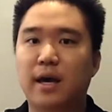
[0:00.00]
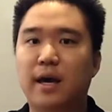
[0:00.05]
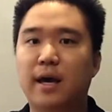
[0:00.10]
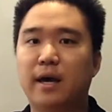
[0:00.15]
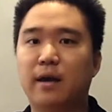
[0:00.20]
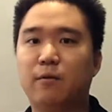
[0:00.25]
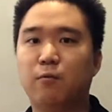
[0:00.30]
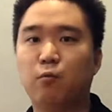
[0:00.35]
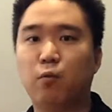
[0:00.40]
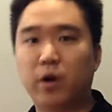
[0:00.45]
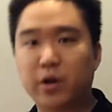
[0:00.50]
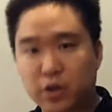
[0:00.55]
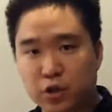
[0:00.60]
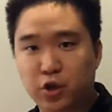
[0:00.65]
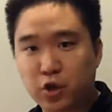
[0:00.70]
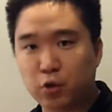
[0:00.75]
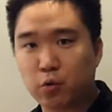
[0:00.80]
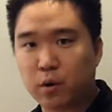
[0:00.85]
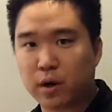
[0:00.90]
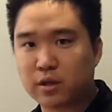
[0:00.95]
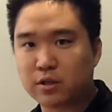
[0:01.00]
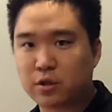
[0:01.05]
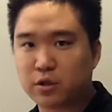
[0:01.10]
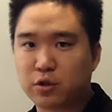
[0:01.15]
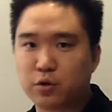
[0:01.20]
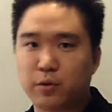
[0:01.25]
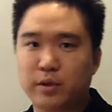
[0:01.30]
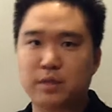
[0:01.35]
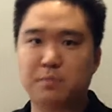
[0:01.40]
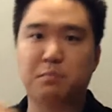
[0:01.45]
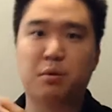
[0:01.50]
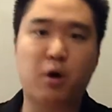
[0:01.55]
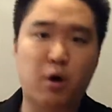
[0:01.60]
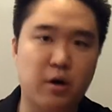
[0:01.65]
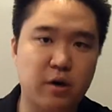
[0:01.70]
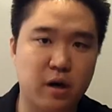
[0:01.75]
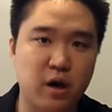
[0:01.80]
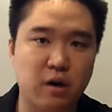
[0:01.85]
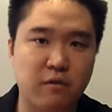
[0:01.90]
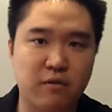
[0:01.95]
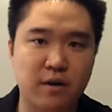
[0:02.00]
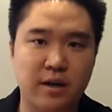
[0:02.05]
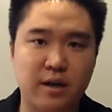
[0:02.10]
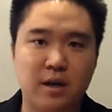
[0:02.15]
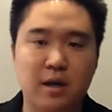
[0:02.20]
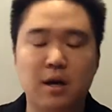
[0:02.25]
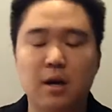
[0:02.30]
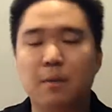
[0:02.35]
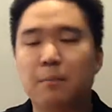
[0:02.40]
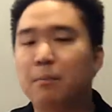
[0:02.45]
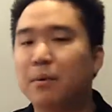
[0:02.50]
and what you want to do is part of it,